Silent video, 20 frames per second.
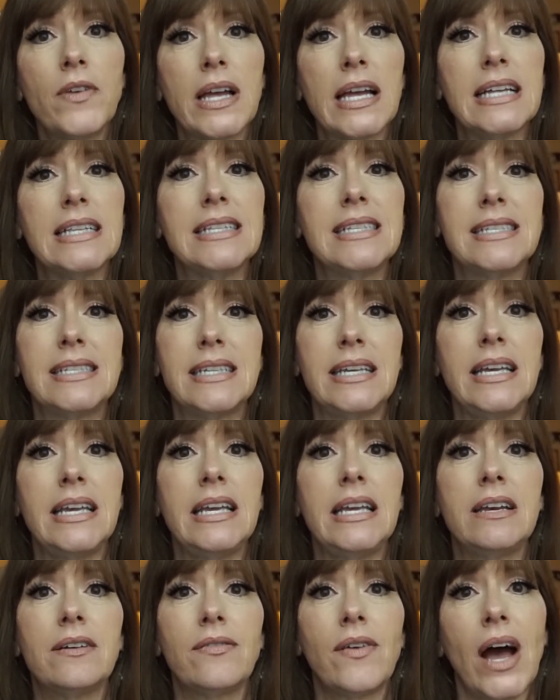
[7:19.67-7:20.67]
and
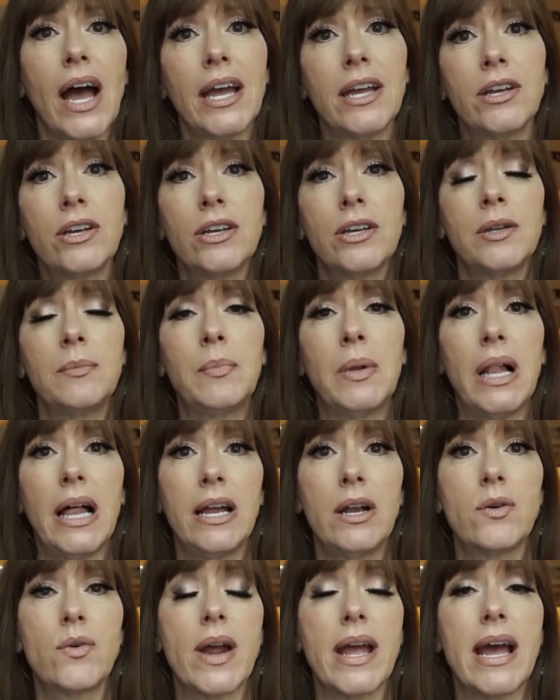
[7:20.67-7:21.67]
see if I could
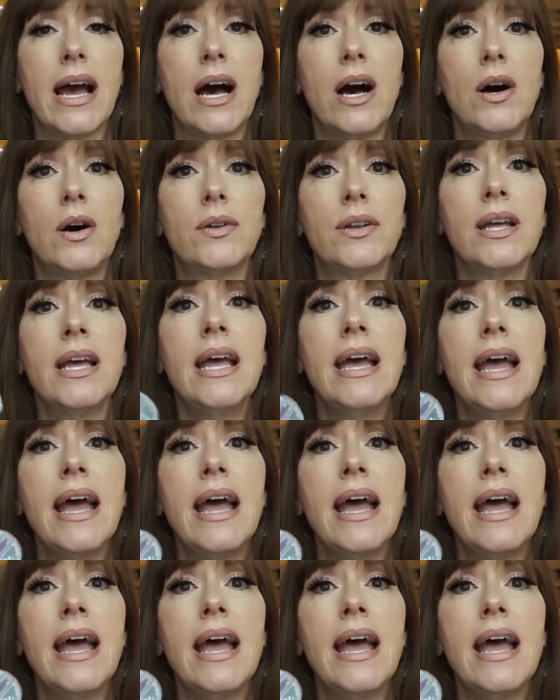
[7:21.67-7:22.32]
play around